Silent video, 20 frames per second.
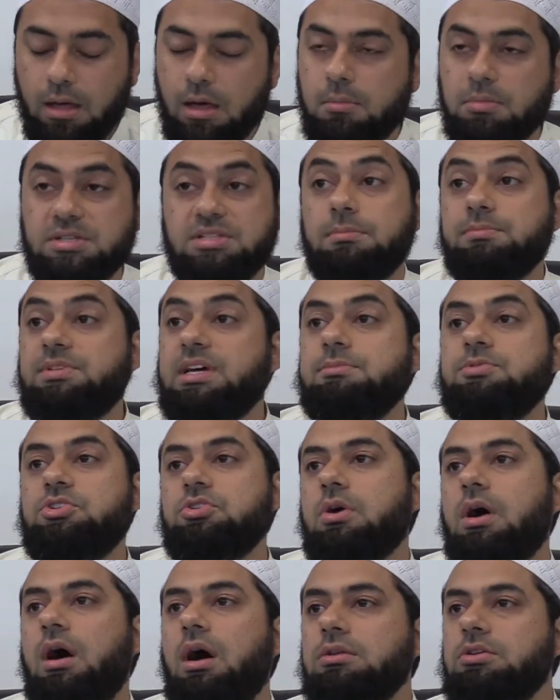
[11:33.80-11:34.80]
But sometimes you're
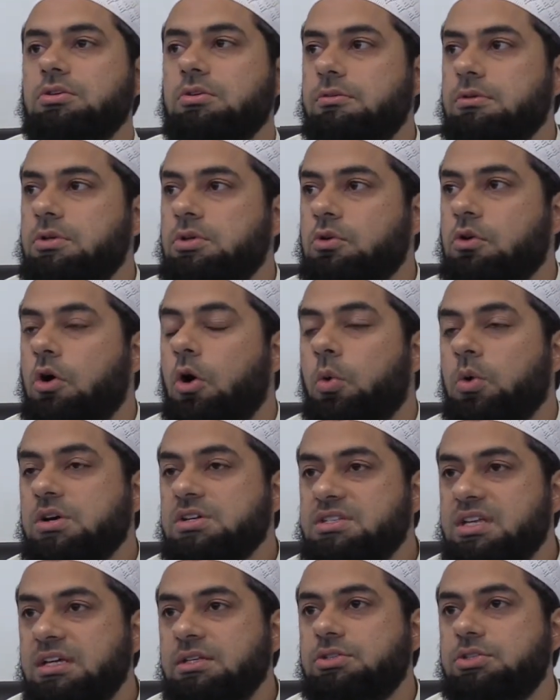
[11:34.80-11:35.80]
called, you're
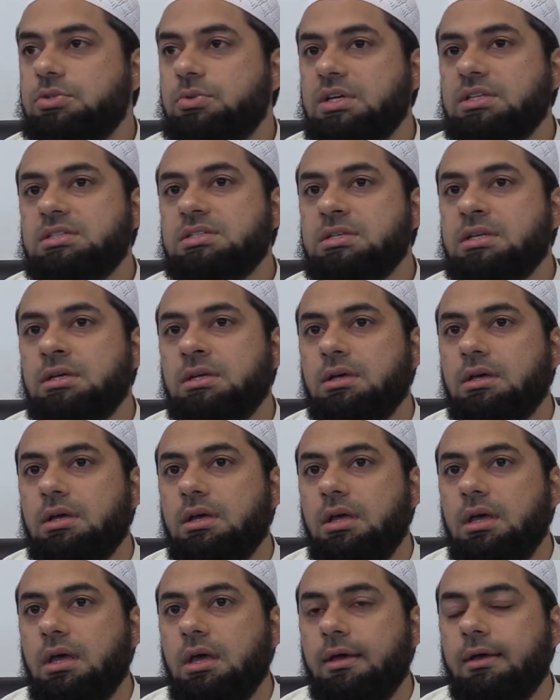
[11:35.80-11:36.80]
coerced into it,
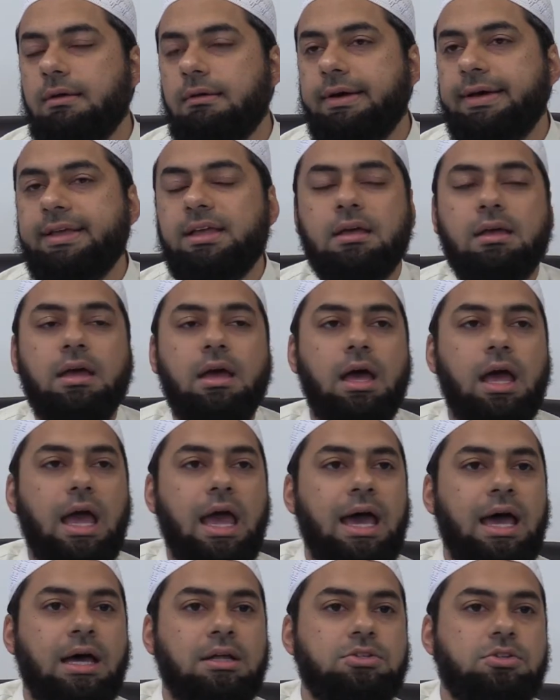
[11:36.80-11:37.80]
right?
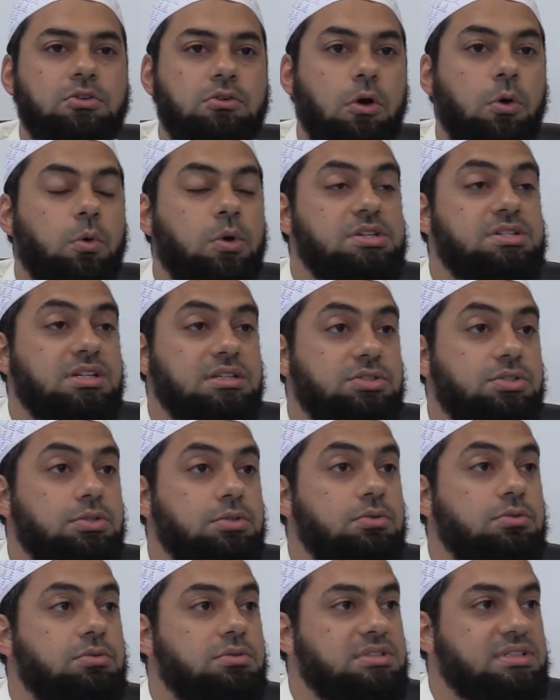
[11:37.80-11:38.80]
And you're coerced
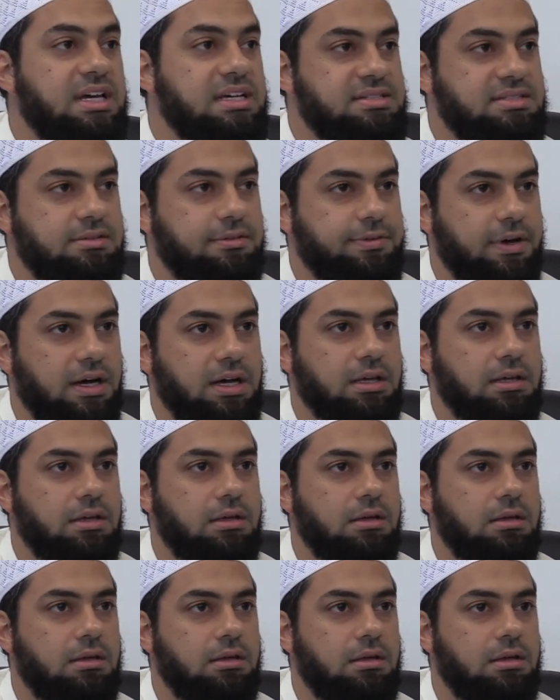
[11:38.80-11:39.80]
into testifying.
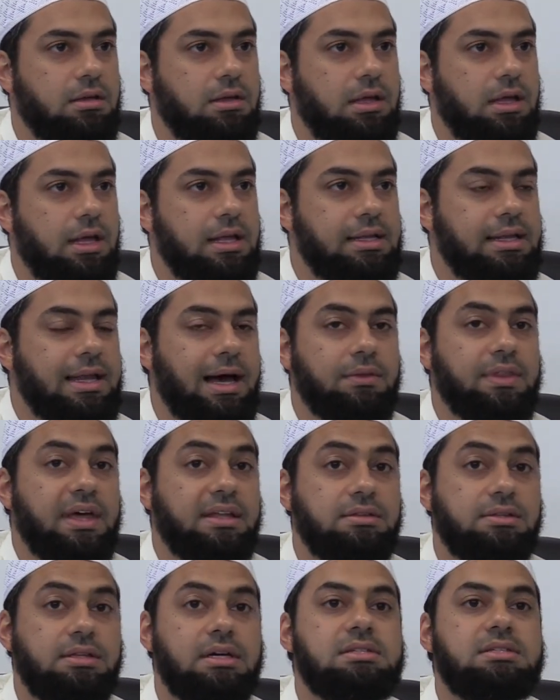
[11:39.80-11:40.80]
Now
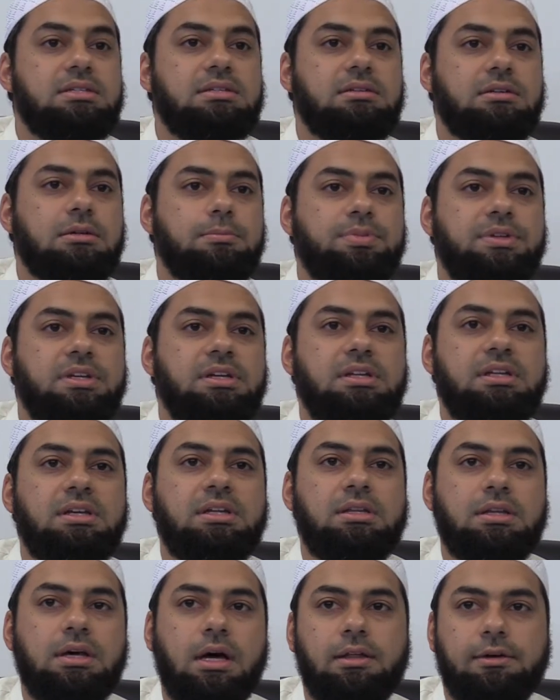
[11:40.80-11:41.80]
that doesn't completely
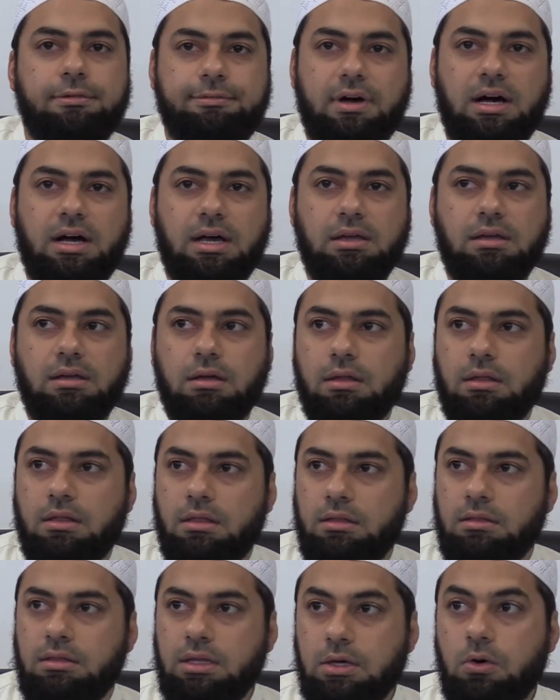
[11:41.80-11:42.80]
nullify
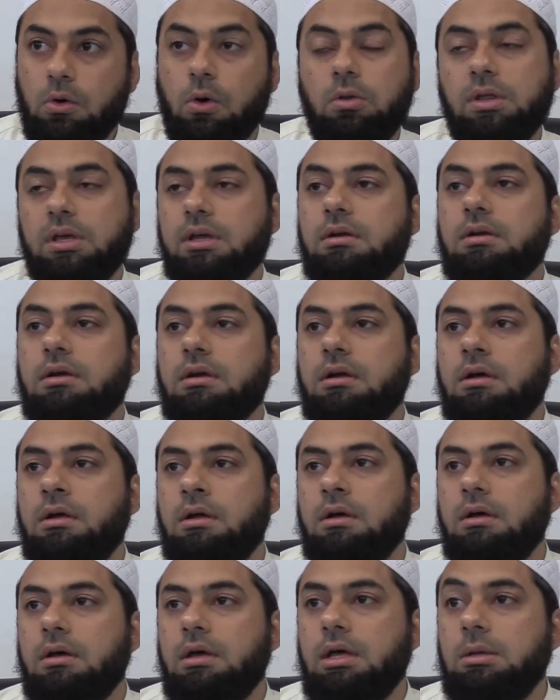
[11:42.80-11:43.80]
the goal here.
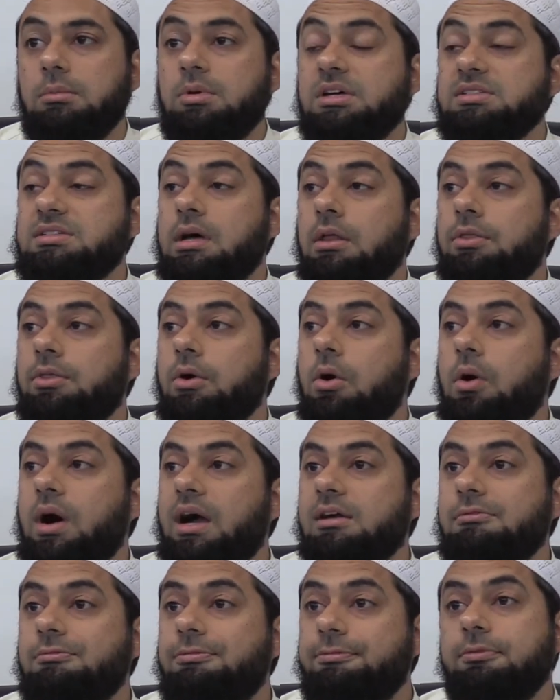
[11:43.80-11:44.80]
Because although I
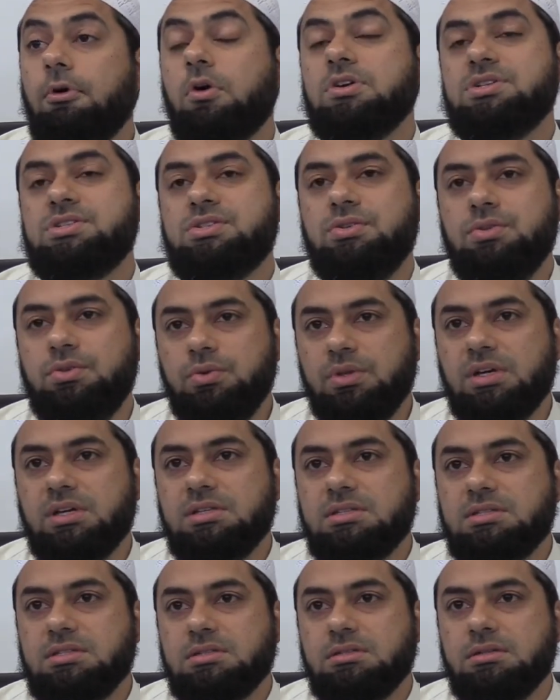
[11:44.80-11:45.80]
am forced to do
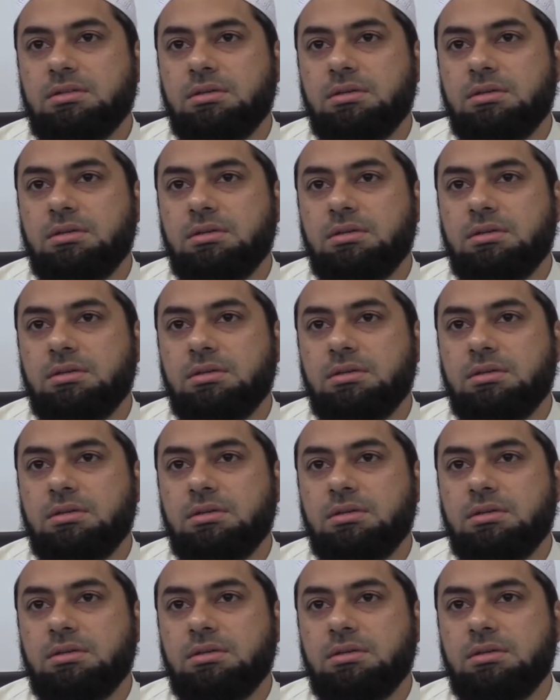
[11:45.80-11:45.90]
this,